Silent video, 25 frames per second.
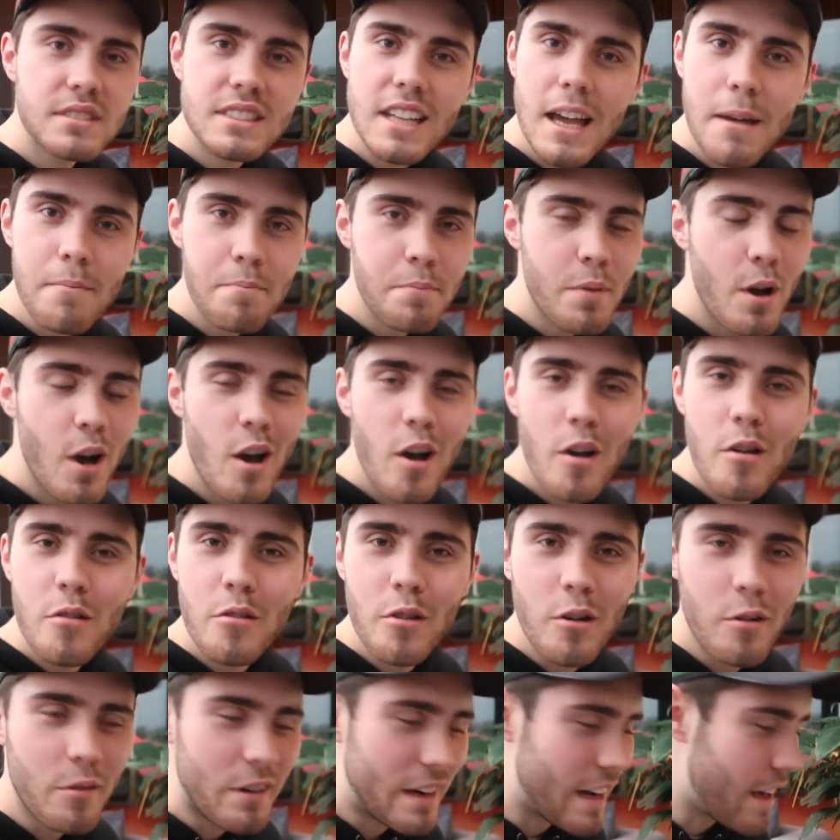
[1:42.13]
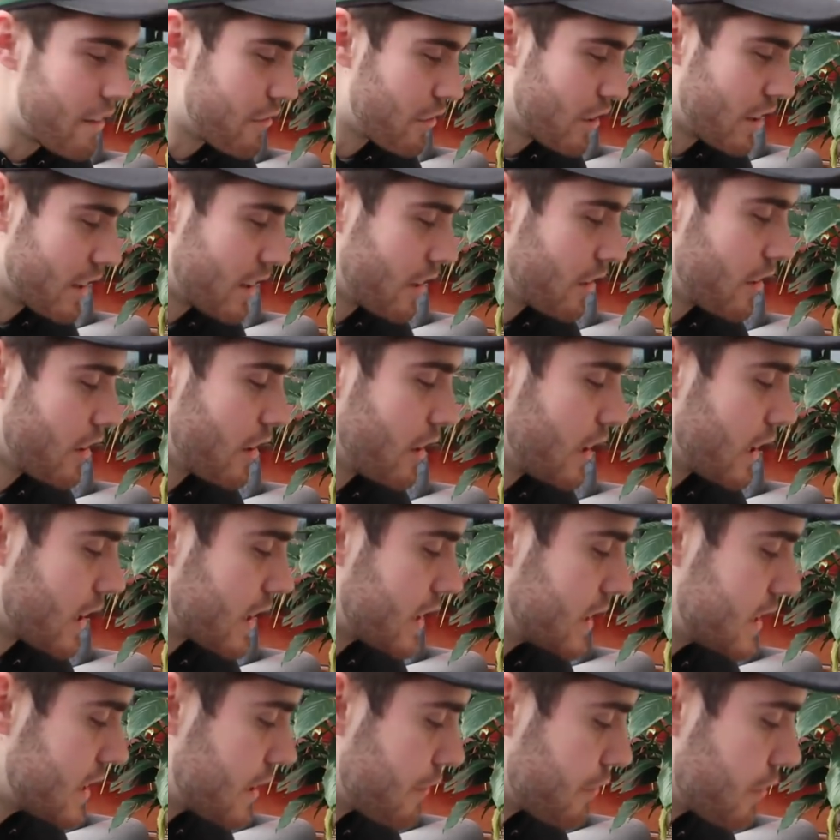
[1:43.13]
tempo or whatever, I don't know,
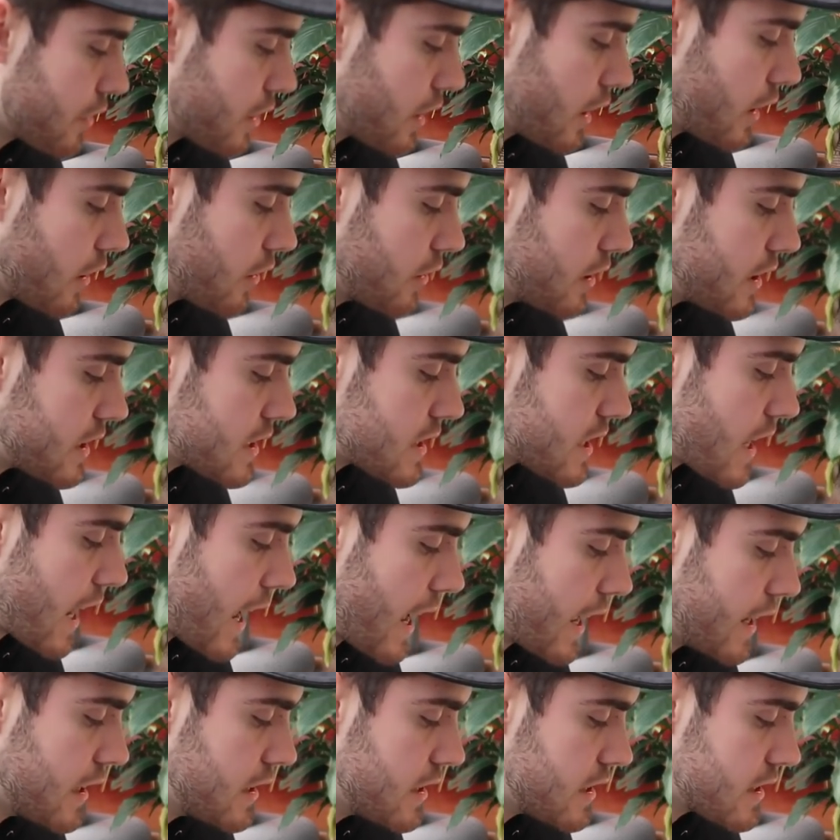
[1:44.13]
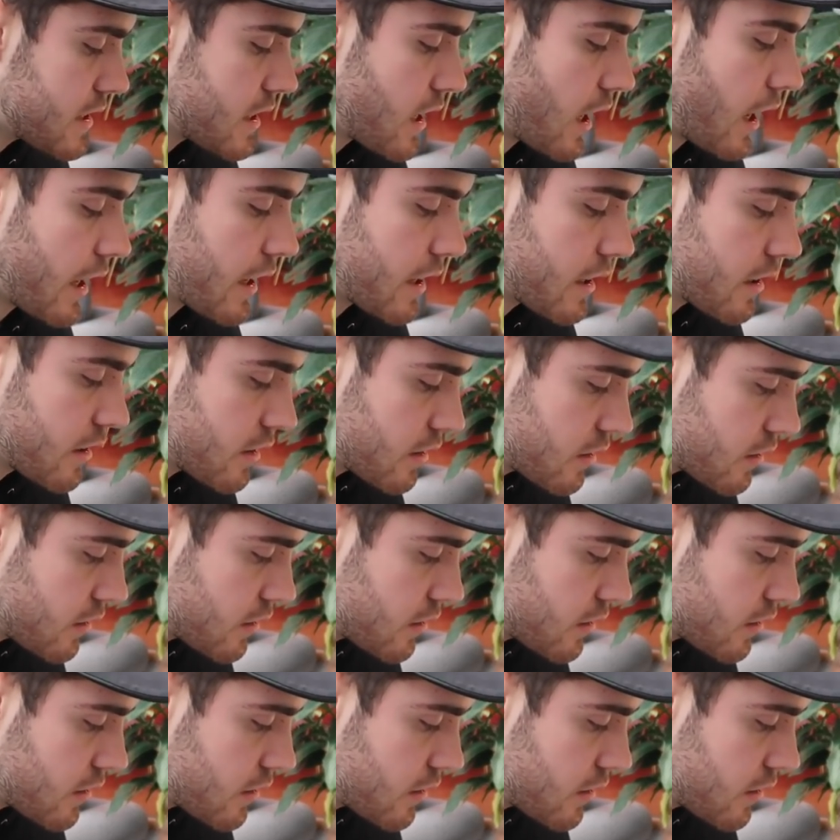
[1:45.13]
like a different, like on this hand it's like,